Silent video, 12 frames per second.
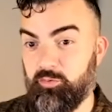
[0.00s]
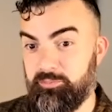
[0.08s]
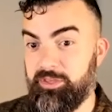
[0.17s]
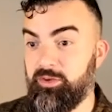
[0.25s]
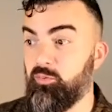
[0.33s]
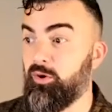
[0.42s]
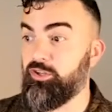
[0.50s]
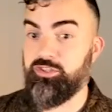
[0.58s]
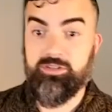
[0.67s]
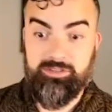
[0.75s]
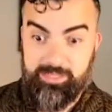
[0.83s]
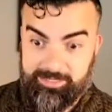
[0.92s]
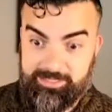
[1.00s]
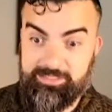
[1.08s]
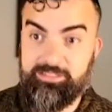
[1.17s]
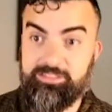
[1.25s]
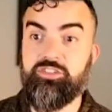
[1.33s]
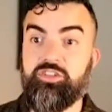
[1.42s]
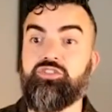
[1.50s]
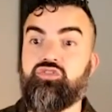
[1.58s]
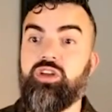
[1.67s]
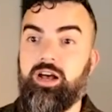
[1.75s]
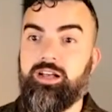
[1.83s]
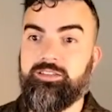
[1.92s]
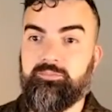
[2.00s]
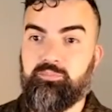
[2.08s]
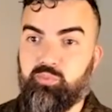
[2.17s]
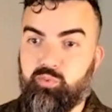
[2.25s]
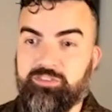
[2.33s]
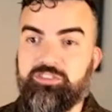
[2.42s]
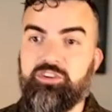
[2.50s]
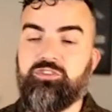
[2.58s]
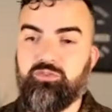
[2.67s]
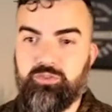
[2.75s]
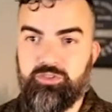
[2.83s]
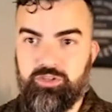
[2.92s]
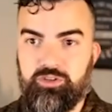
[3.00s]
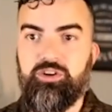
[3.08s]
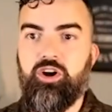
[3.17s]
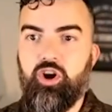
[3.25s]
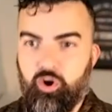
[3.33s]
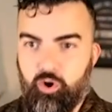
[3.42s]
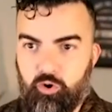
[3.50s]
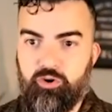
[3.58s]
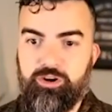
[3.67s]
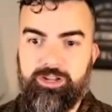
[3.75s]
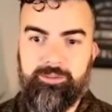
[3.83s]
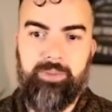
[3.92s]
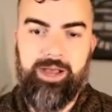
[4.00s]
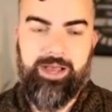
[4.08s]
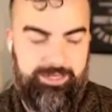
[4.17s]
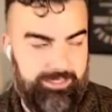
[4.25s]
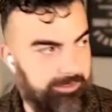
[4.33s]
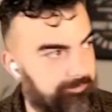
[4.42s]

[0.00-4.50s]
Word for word: be when you're like you're a prisoner to your hurting body.